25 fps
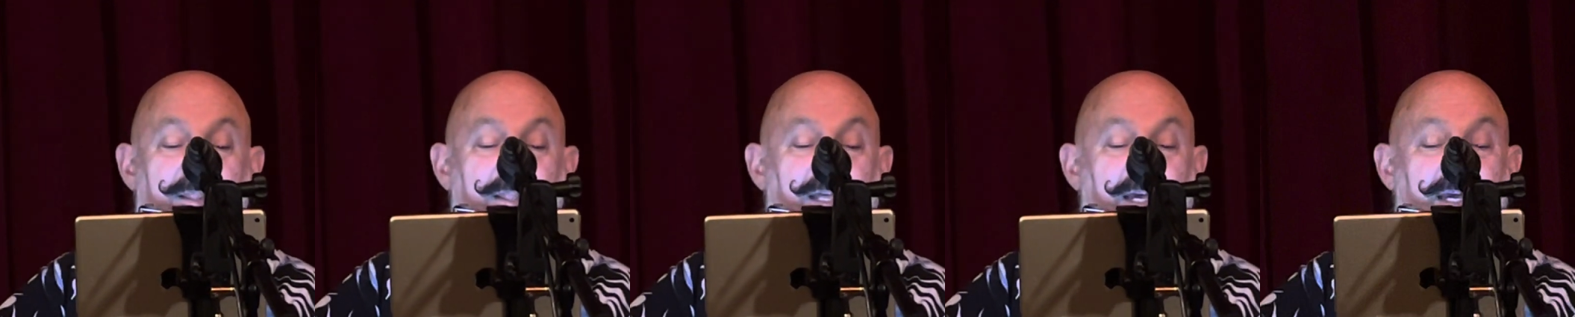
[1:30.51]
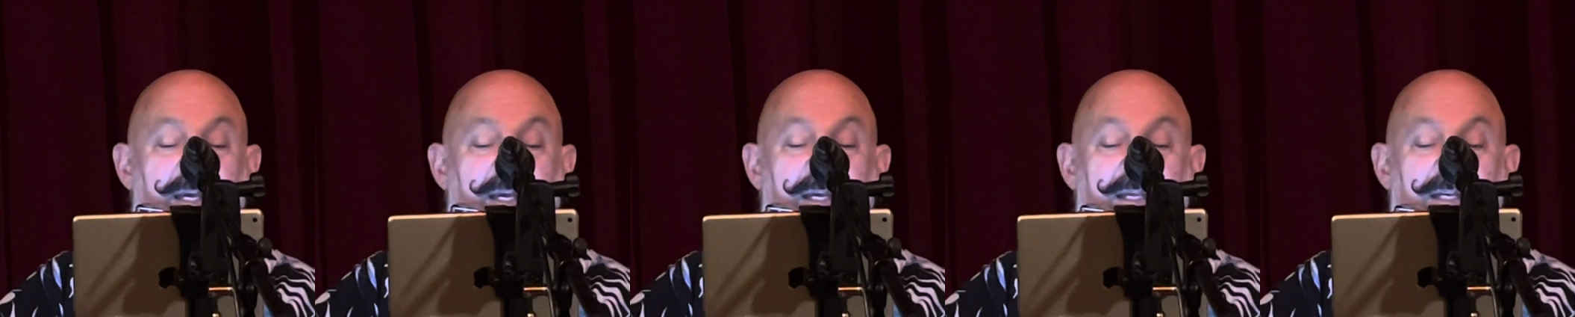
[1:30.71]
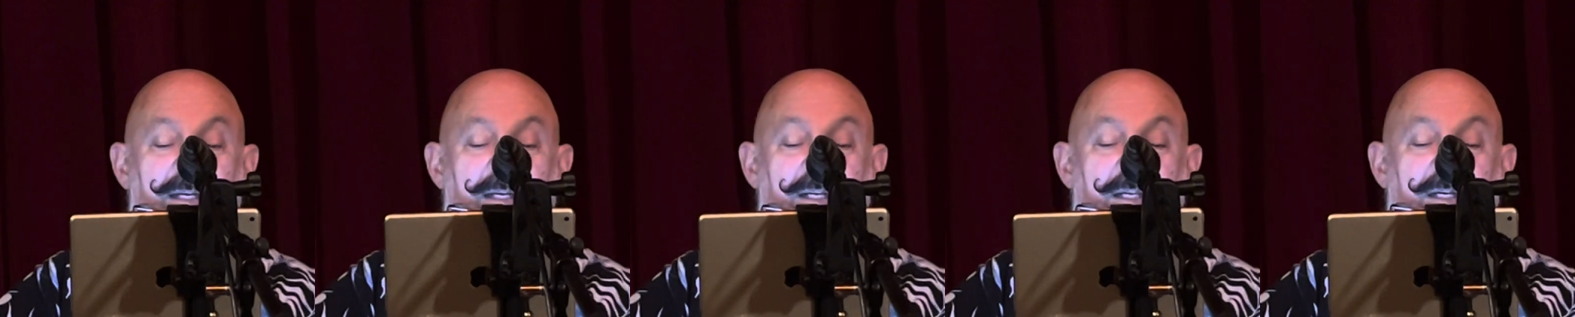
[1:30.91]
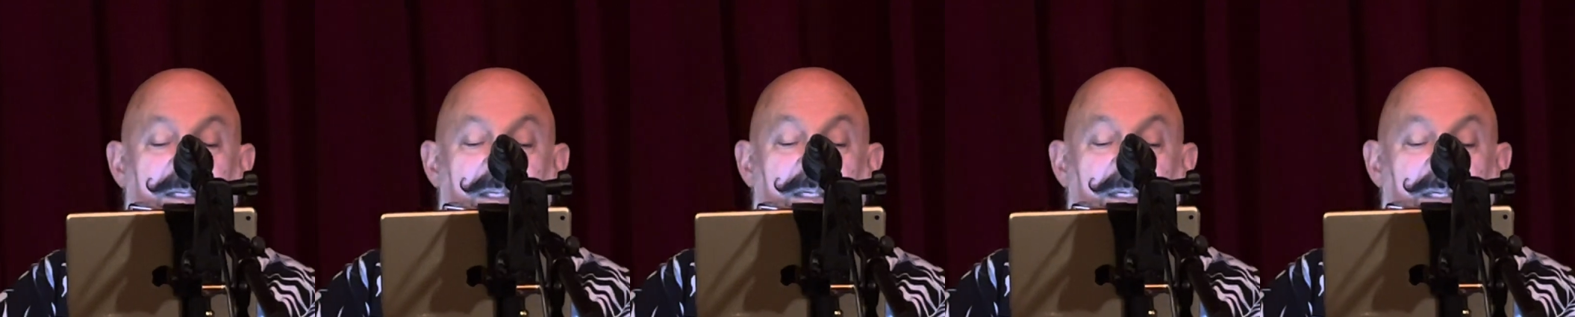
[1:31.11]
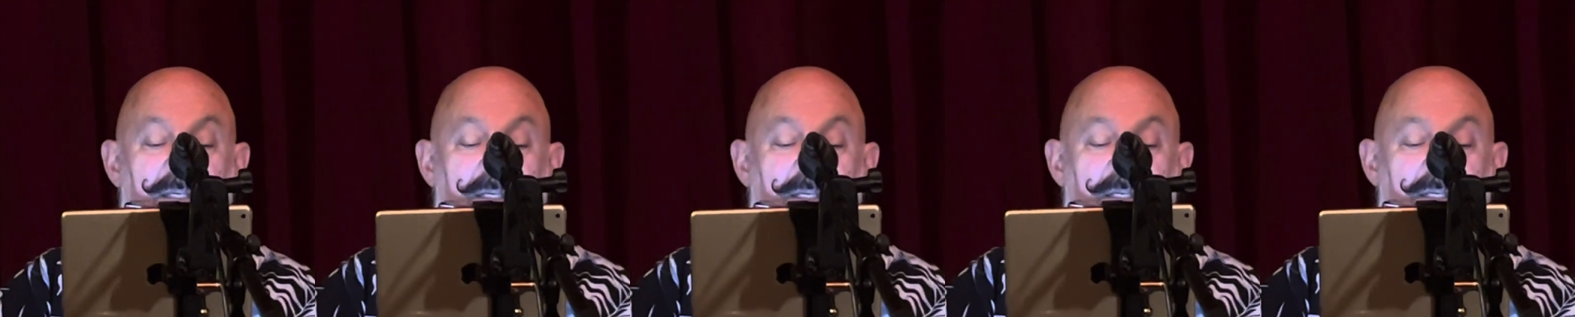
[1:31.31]
that
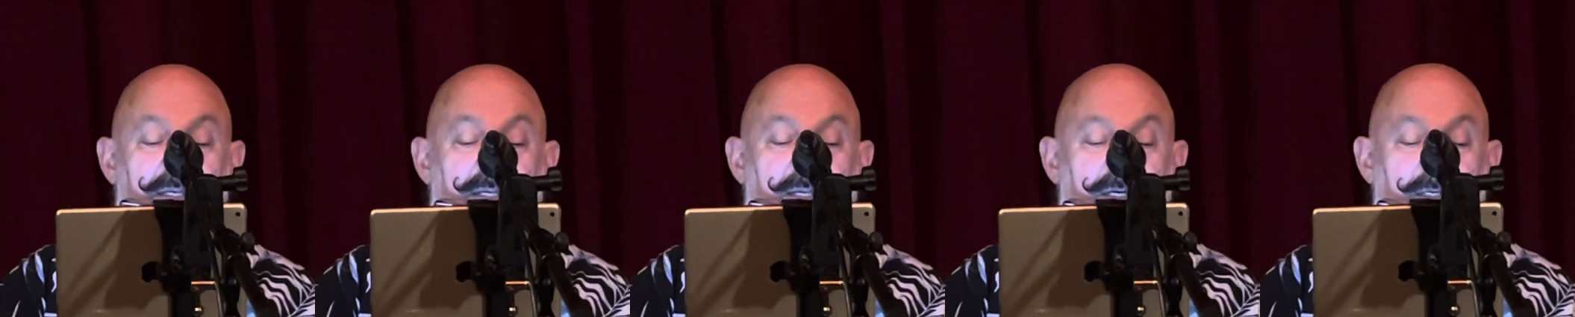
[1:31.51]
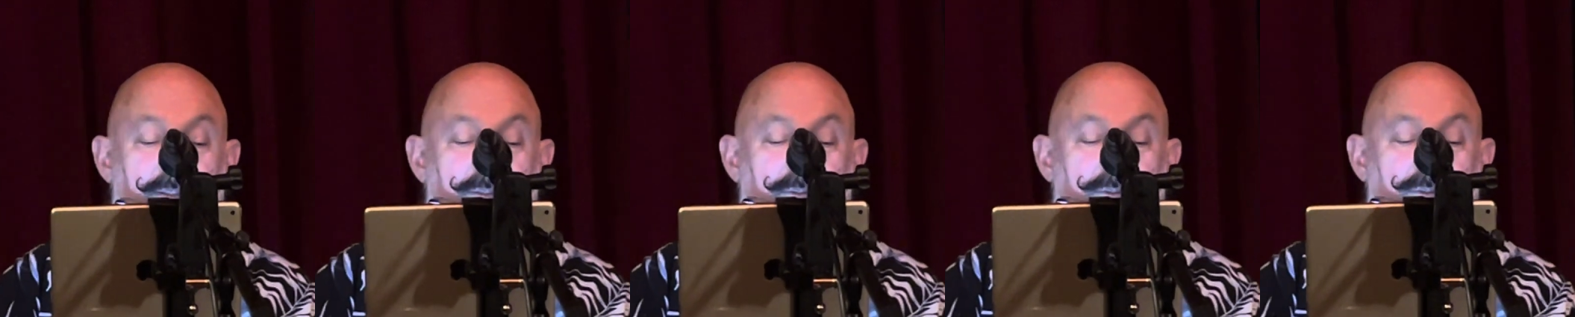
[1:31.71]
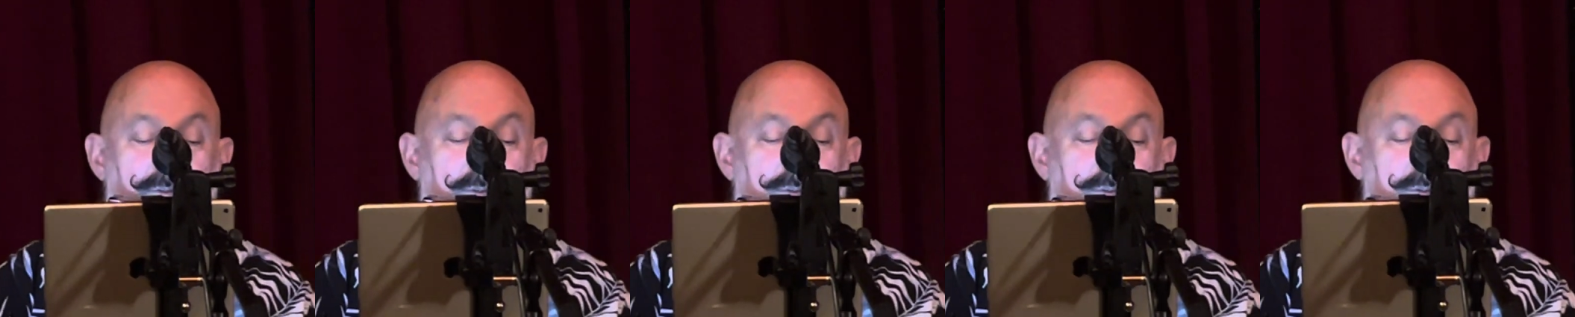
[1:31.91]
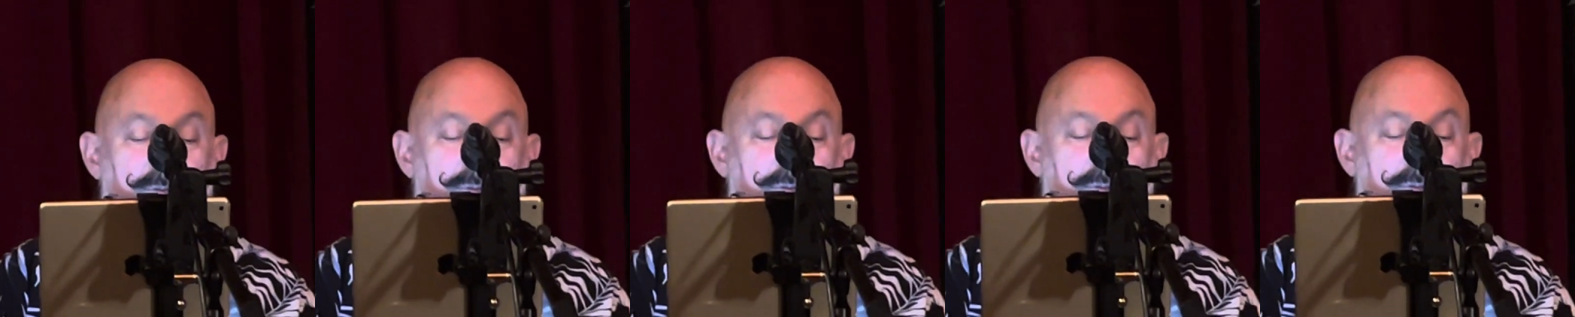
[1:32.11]
lucky door